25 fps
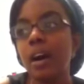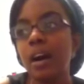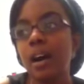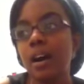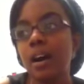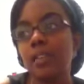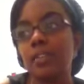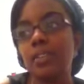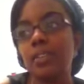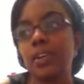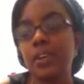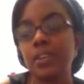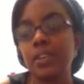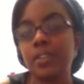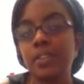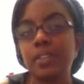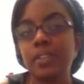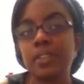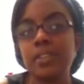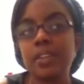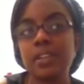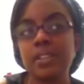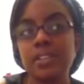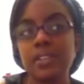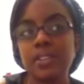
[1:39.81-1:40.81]
A lot of the
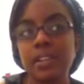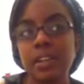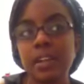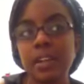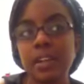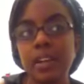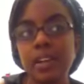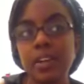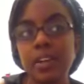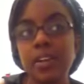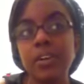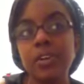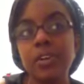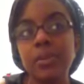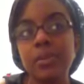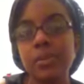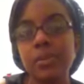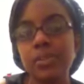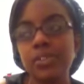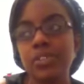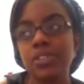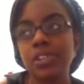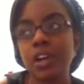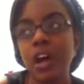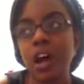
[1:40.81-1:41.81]
things that I heard were
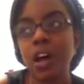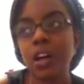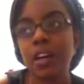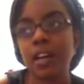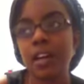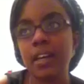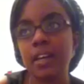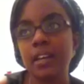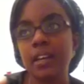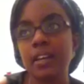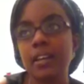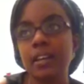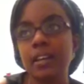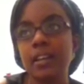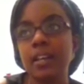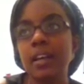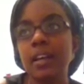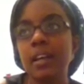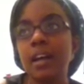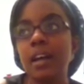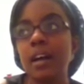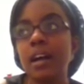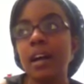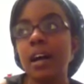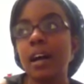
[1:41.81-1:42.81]
shocking.
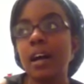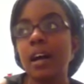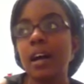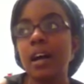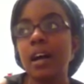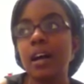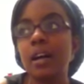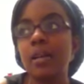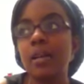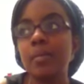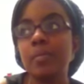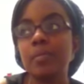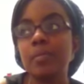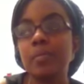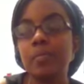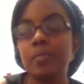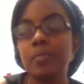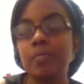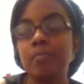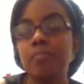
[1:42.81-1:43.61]
Um,